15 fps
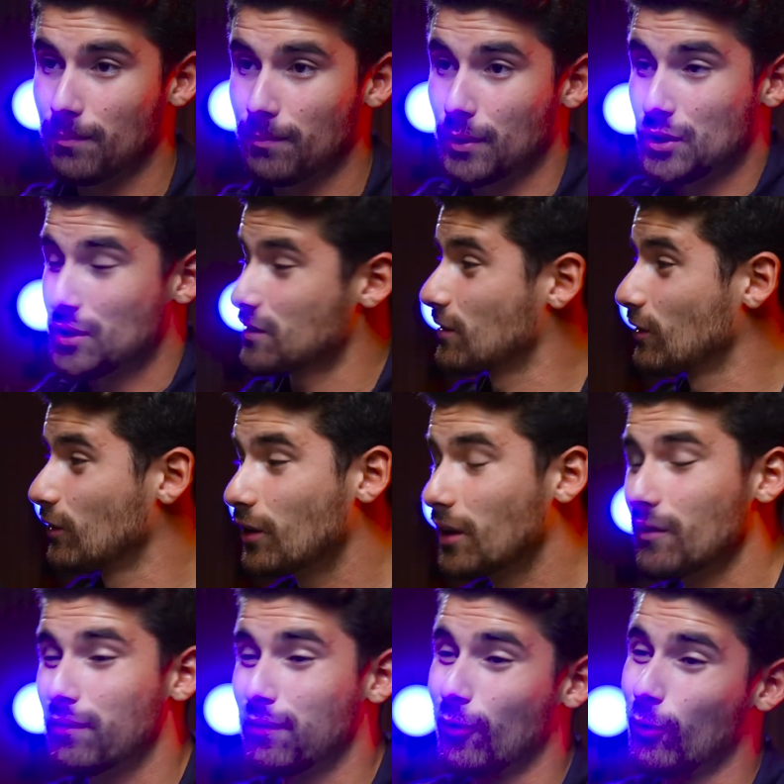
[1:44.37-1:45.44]
but just
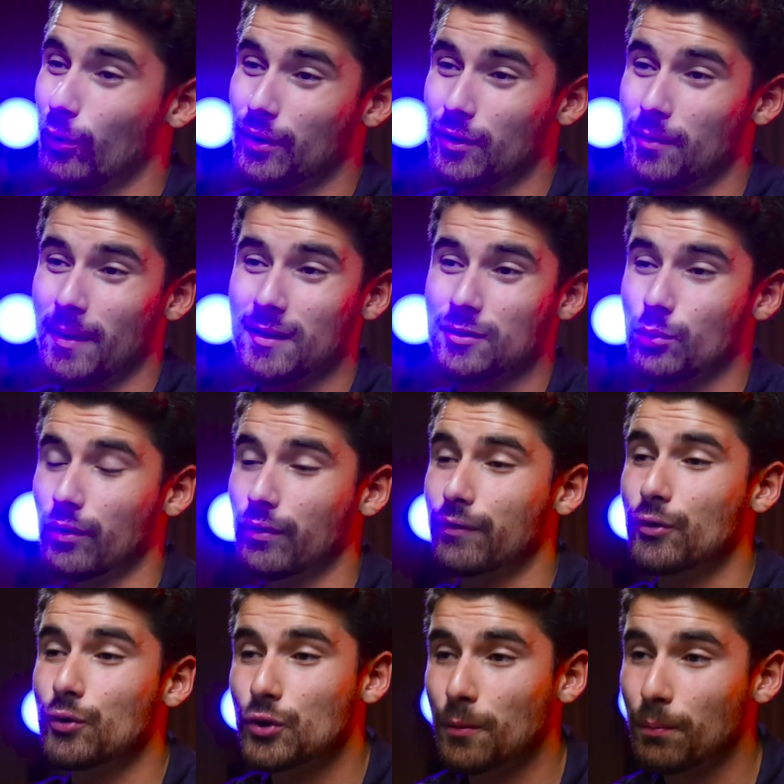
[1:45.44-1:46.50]
looking forward, you might as well
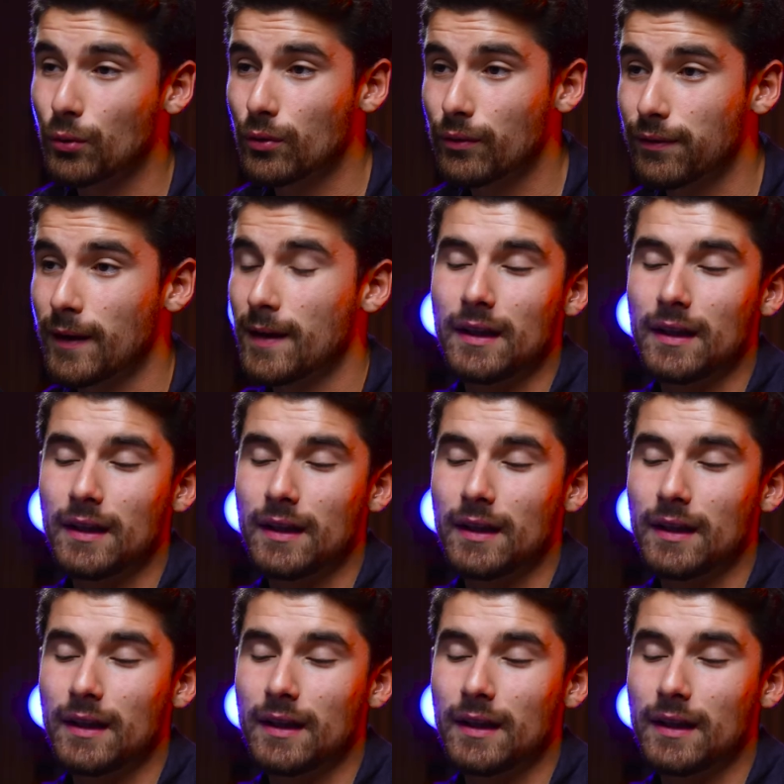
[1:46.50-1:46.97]
future-proof.